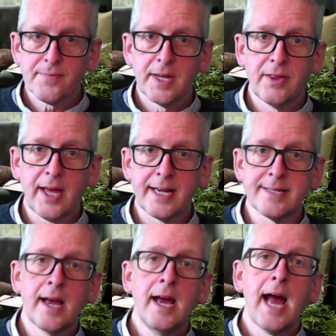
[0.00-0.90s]
That is
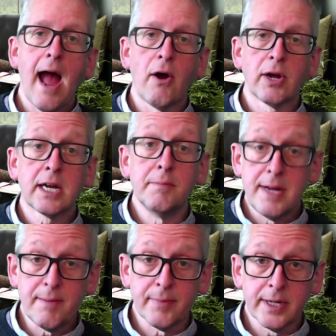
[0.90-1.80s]
our
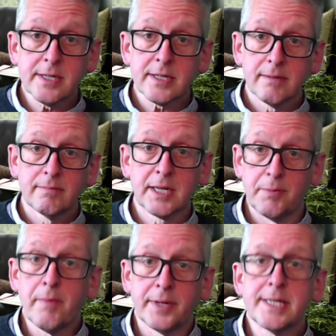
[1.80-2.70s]
commitment.
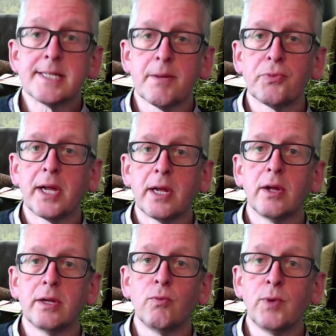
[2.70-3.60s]
Commitment is something
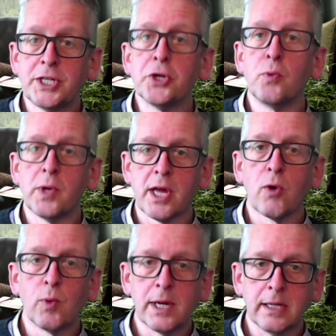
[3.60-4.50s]
we do with our
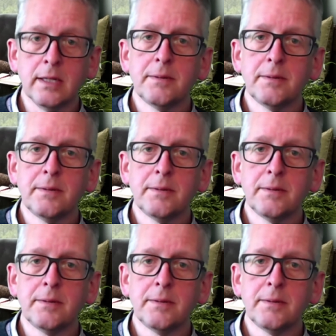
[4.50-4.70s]
will.